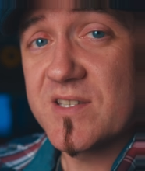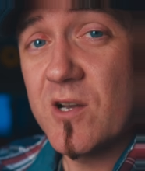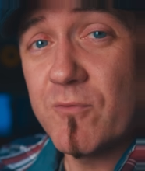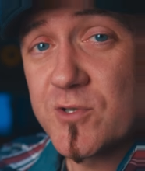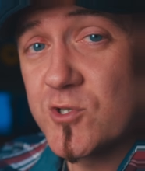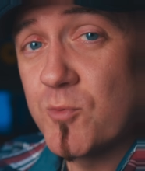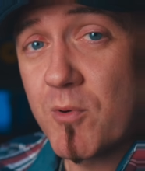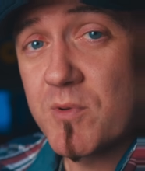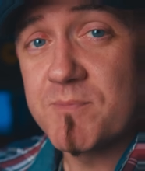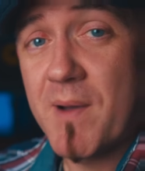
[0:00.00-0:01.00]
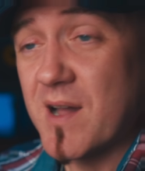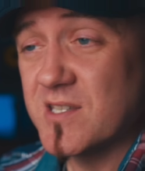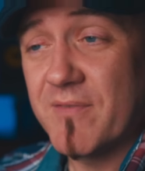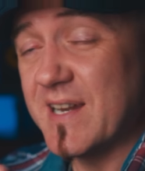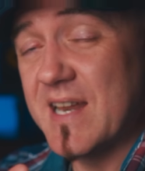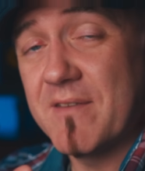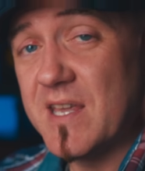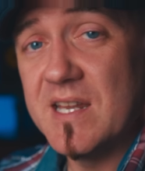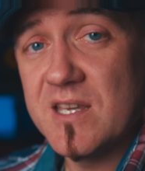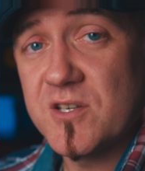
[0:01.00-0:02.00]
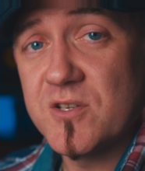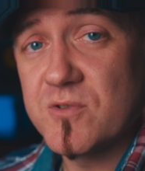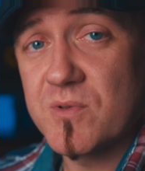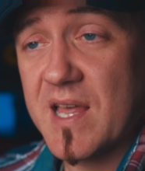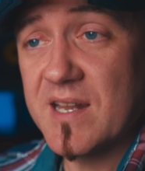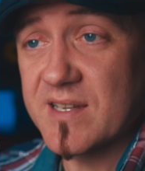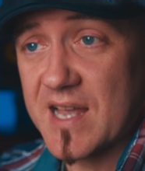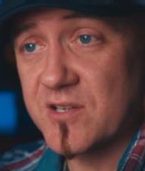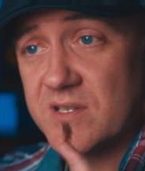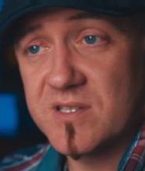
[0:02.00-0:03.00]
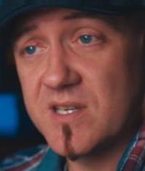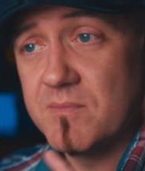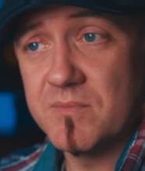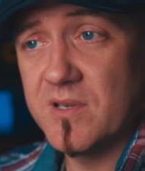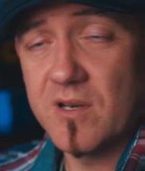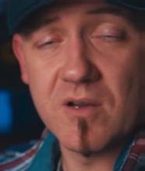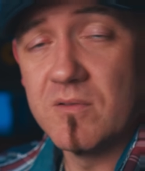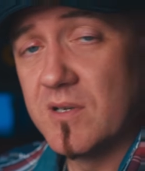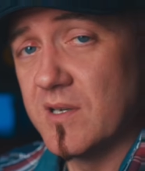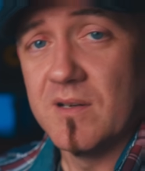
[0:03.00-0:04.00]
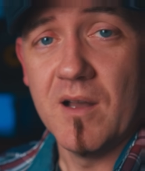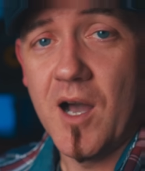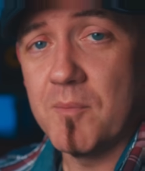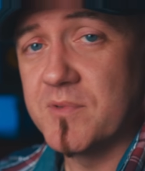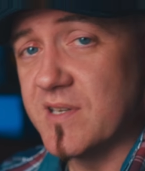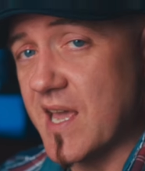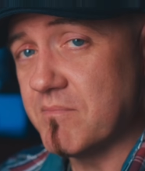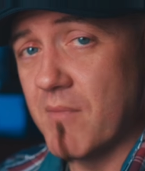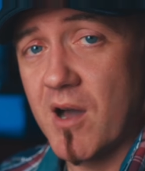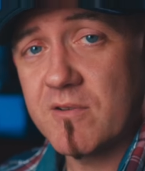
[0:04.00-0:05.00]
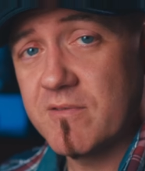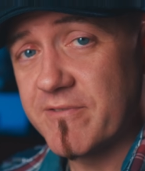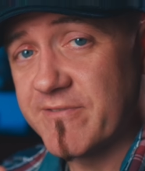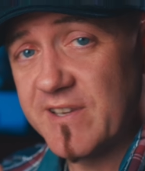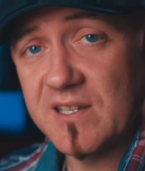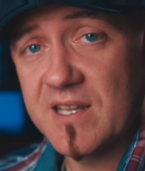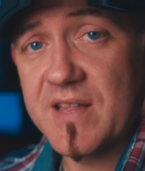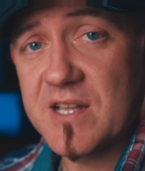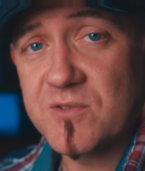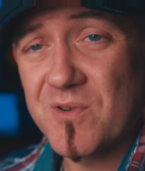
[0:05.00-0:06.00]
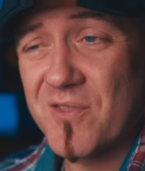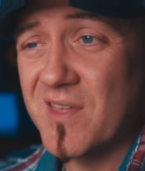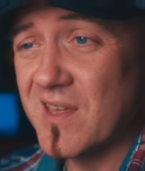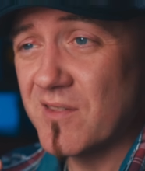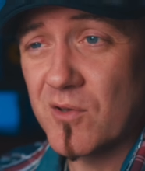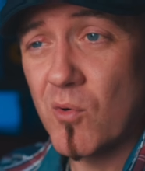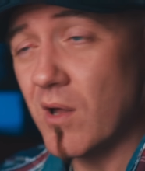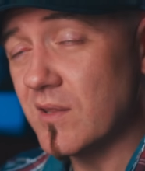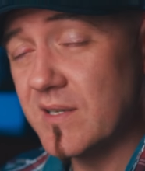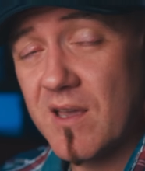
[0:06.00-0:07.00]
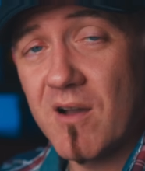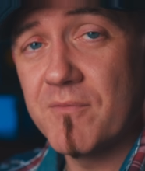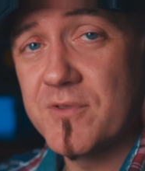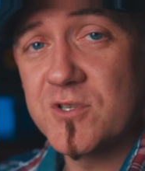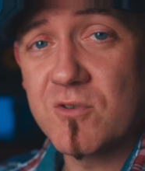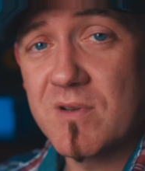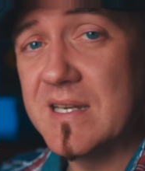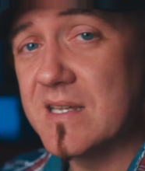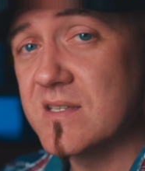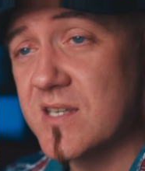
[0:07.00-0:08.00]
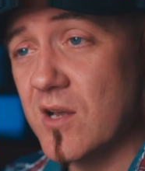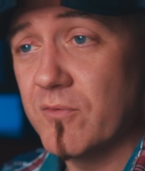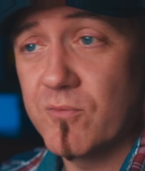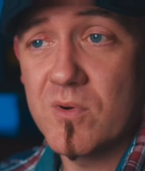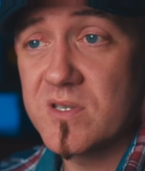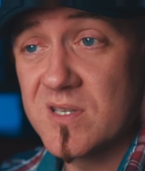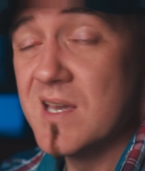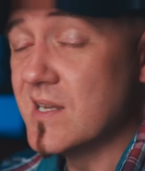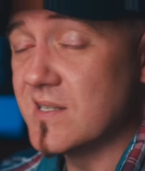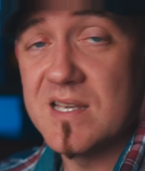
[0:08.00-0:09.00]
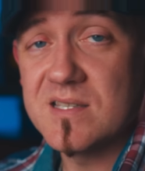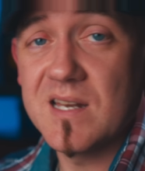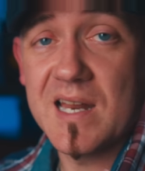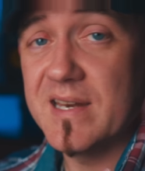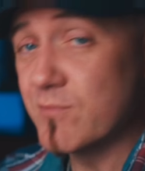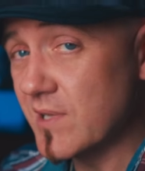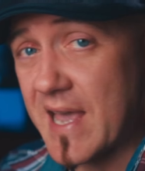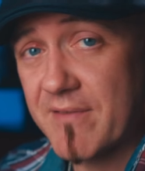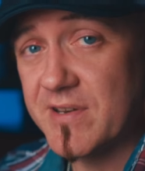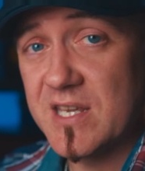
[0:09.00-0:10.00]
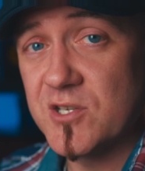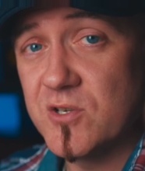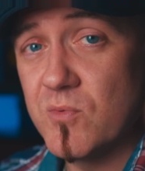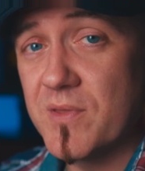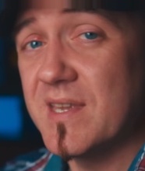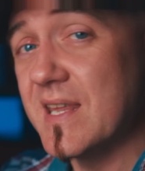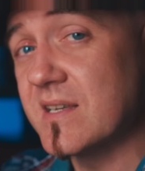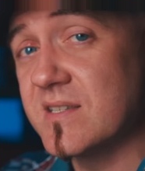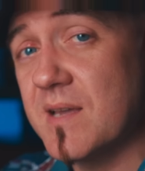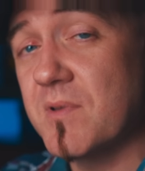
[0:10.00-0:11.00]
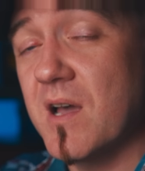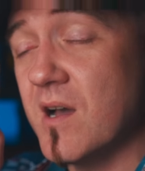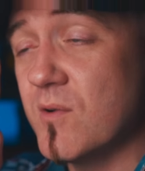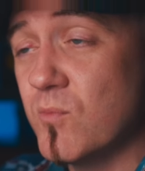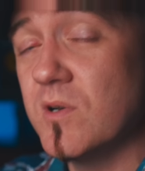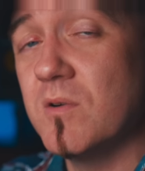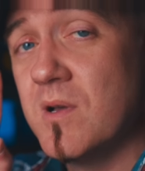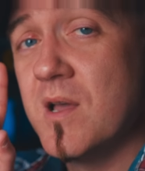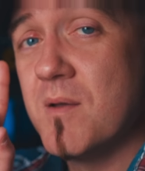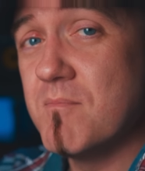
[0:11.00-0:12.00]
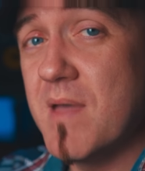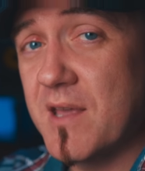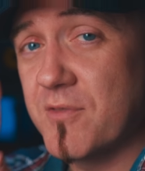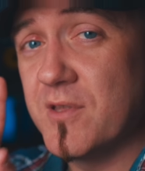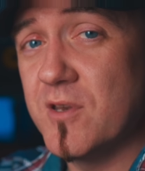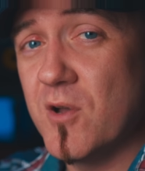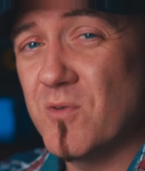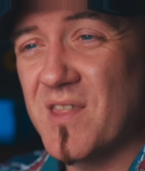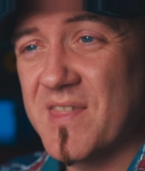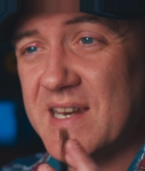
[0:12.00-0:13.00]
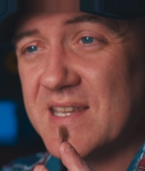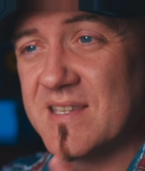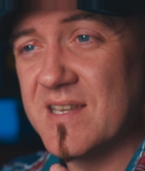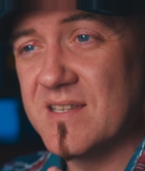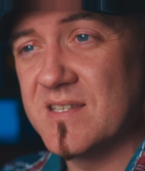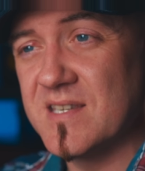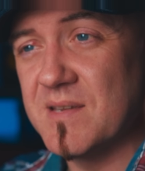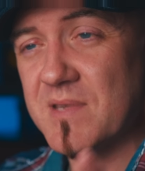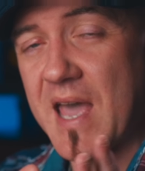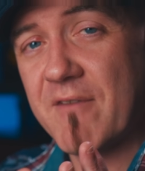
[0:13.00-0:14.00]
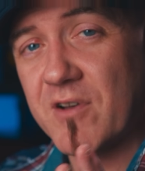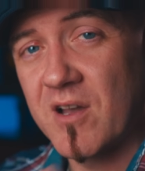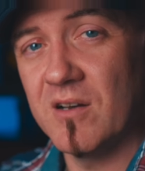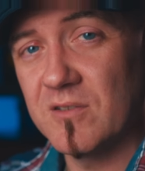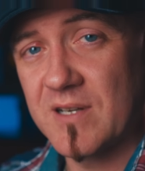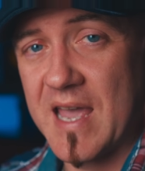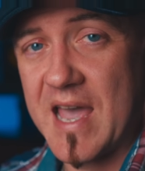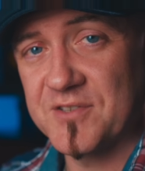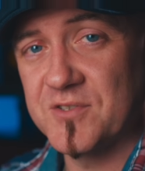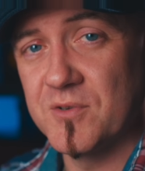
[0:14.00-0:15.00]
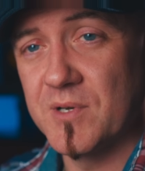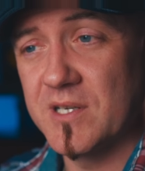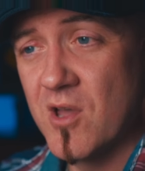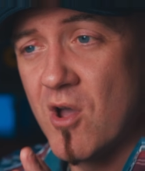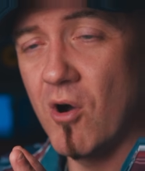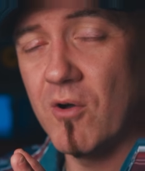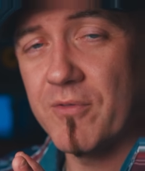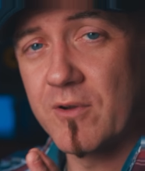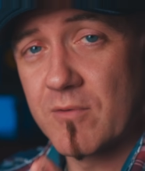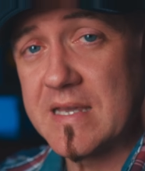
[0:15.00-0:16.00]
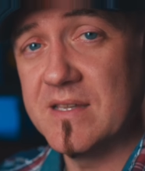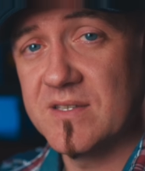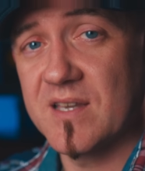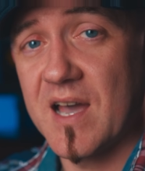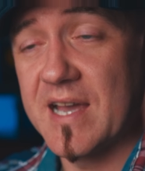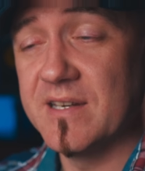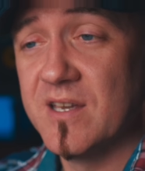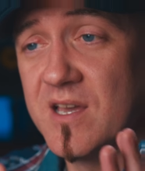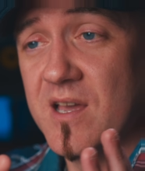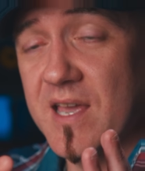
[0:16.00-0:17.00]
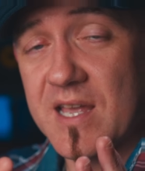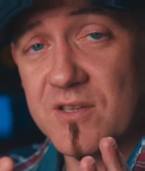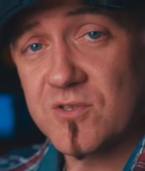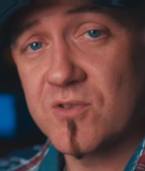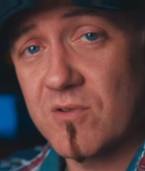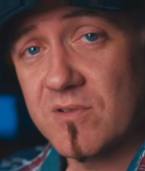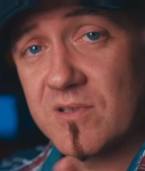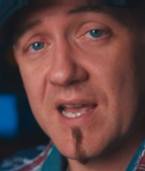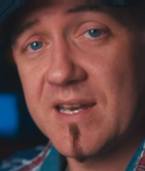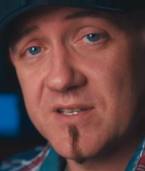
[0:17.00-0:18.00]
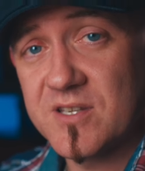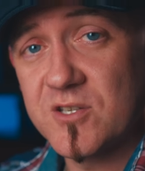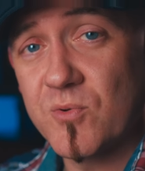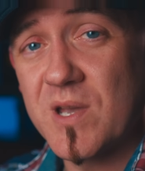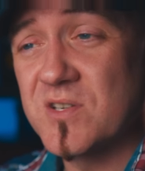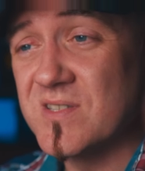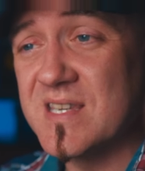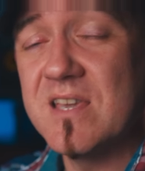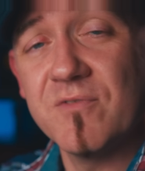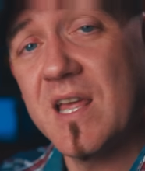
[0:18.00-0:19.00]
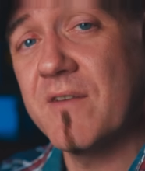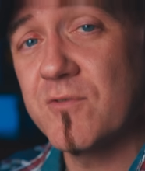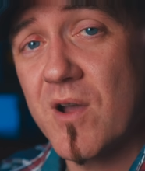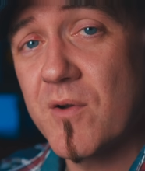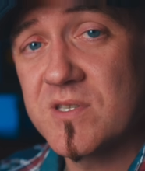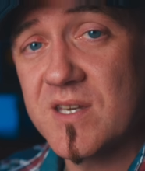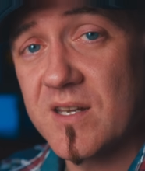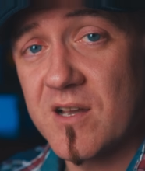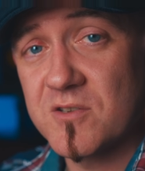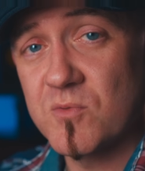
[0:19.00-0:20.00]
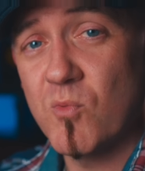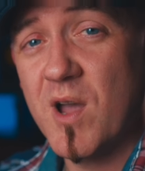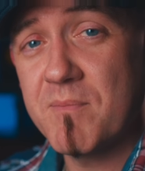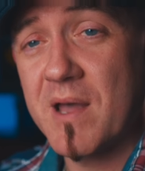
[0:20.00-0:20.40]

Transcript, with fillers: itself was super responsive. I didn't have any issues with that. It actually seemed, you know, up-to-date, modern feeling, that sort of thing. The quality of the screen itself was decent. I didn't really have an issue with it, except I will make the note that it did seem to have a color cast to it on the green side. In certain lighting situations, even after I would set a custom white